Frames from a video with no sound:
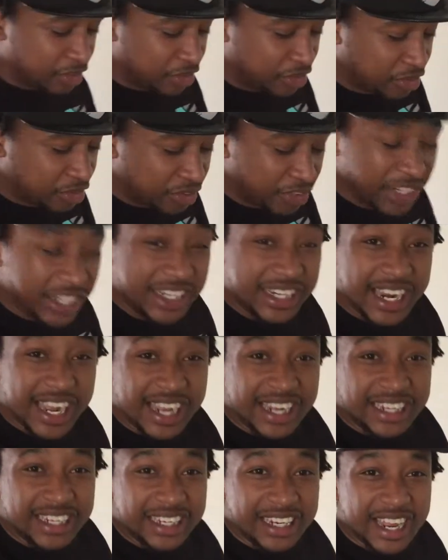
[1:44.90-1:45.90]
your free
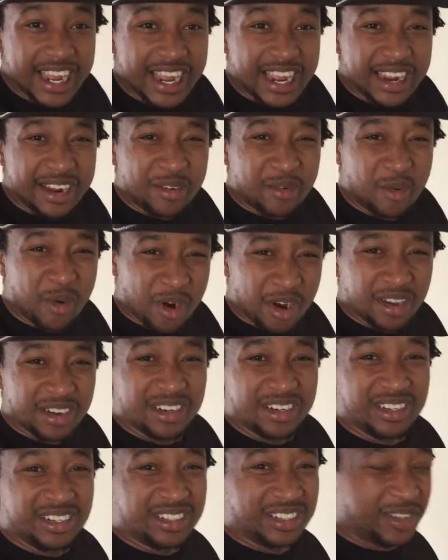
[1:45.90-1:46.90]
99
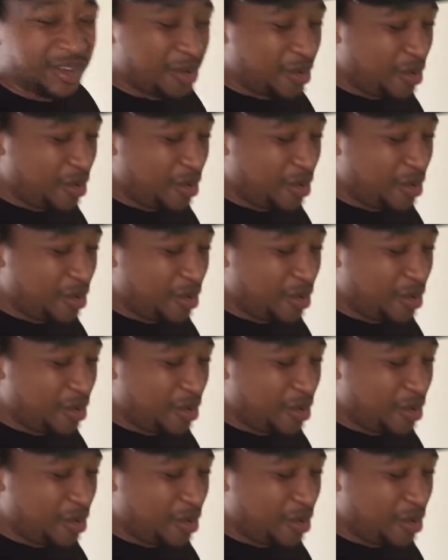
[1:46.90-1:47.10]
water.